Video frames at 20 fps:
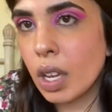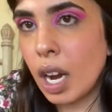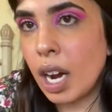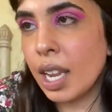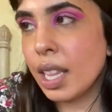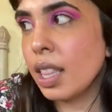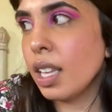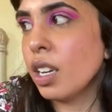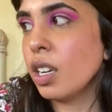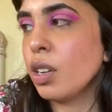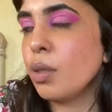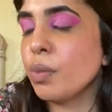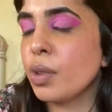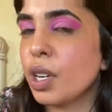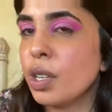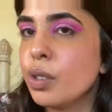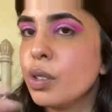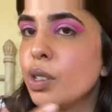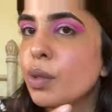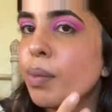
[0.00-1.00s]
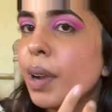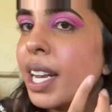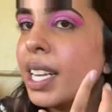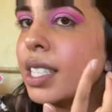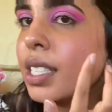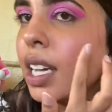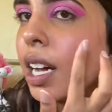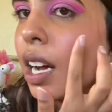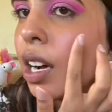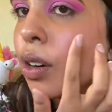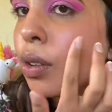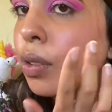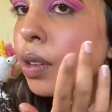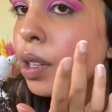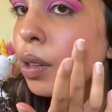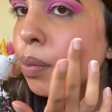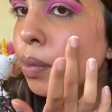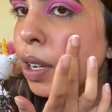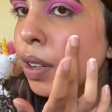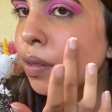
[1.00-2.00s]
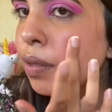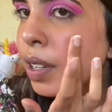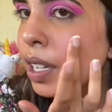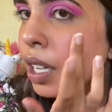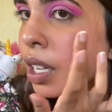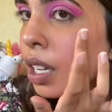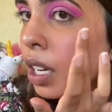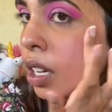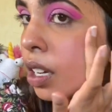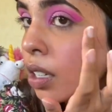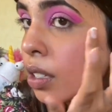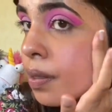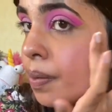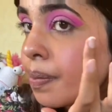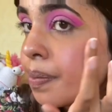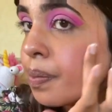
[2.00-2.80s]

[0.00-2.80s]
I think I'm going to blend it out with my finger.